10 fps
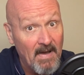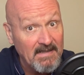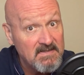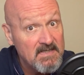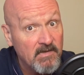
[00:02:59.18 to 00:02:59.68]

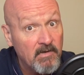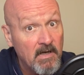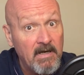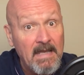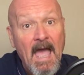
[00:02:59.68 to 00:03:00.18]

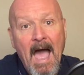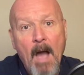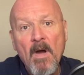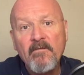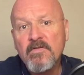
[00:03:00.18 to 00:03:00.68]
itinerary.
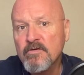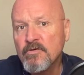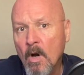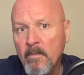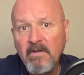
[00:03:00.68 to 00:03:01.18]
However, they're
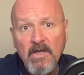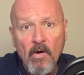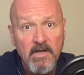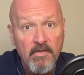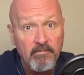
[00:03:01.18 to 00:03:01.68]
normally
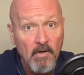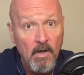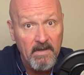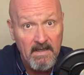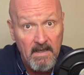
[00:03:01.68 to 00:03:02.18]
going to
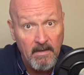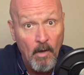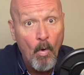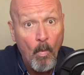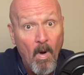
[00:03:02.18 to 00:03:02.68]
throw in
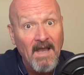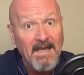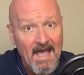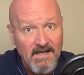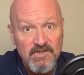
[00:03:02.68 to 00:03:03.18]
1
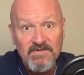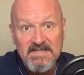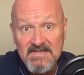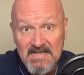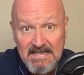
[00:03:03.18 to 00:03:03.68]
extra
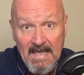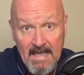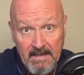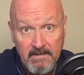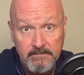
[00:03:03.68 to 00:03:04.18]
sea
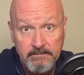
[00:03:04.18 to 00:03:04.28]
day.